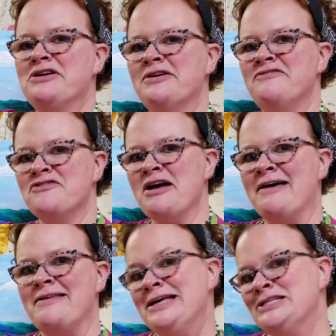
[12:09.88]
here in
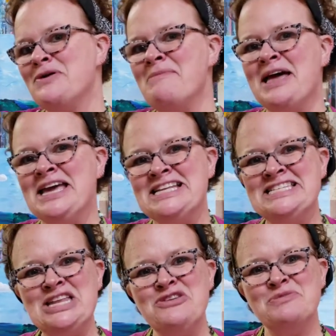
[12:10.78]
front. So I might
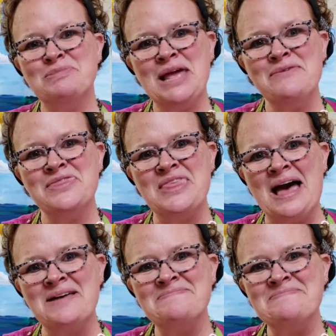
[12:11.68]
continue to play with
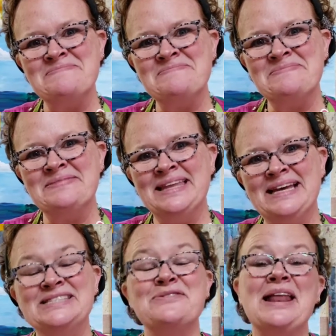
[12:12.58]
that.
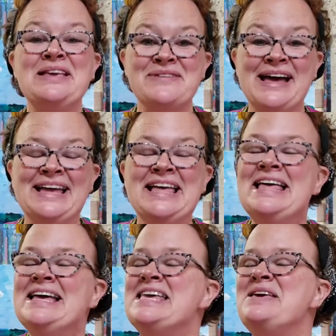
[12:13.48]
So, anyway,
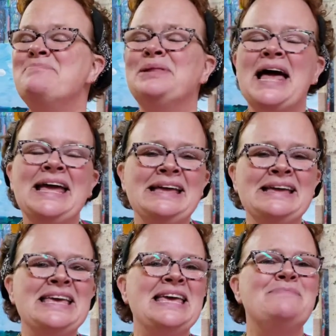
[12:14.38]
keep
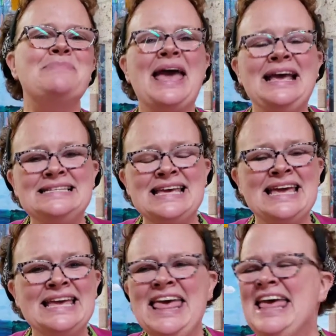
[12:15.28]
playing, keep
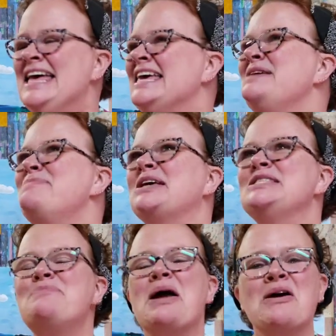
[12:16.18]
painting, keep
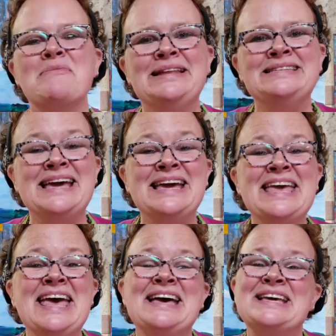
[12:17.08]
experimenting,
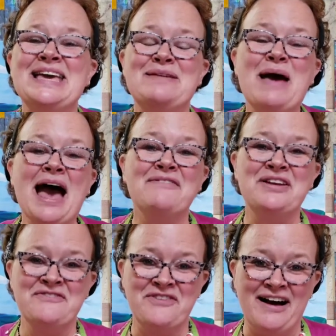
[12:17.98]
keep
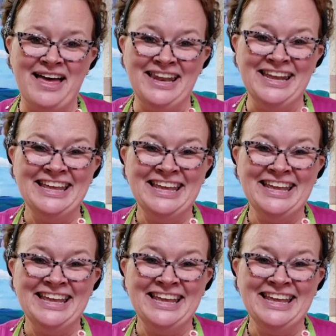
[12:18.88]
having fun.